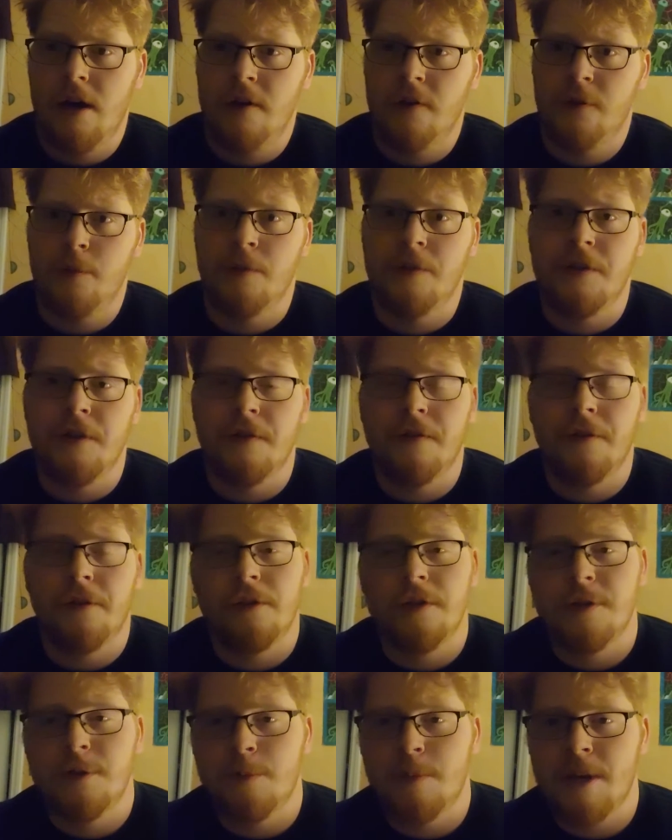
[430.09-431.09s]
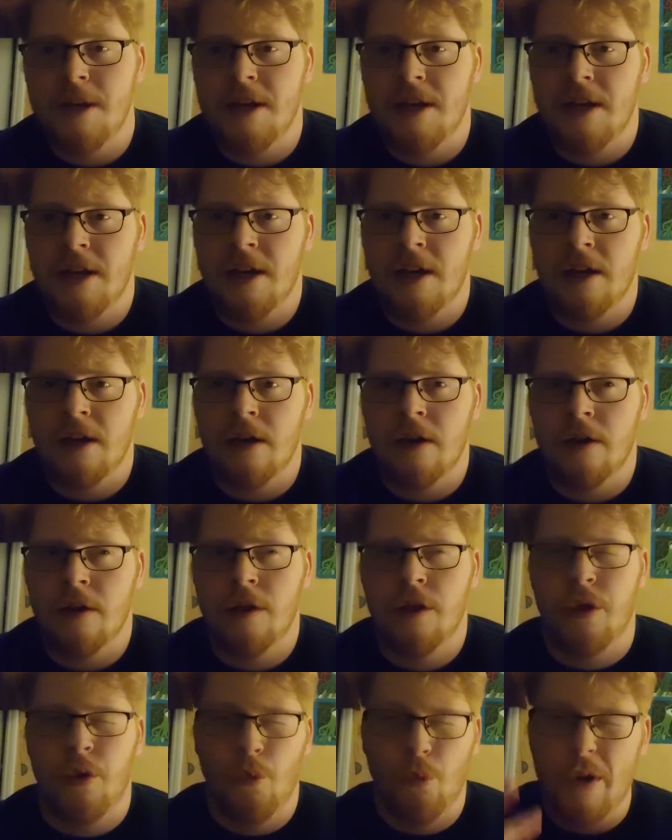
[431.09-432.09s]
Specifically speaking,
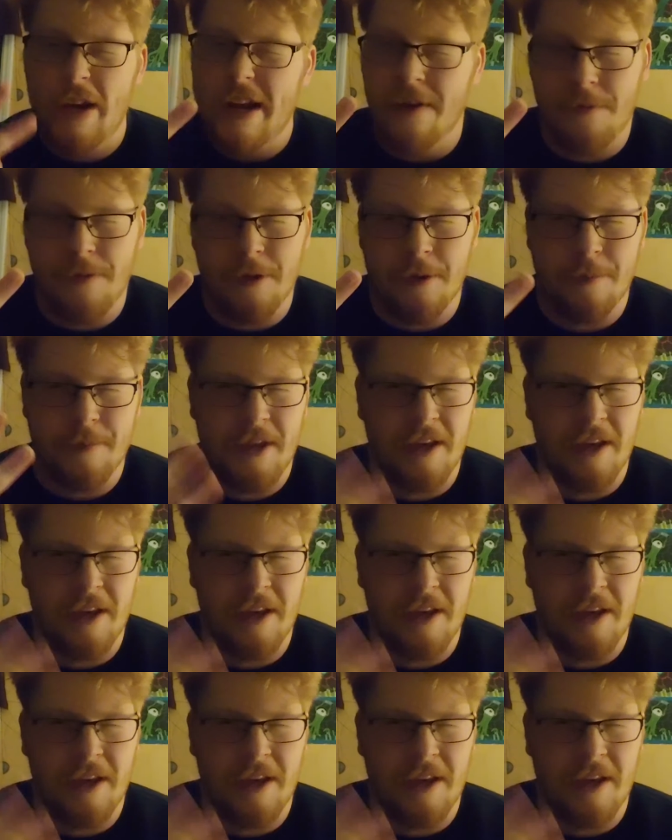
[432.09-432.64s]
3 of them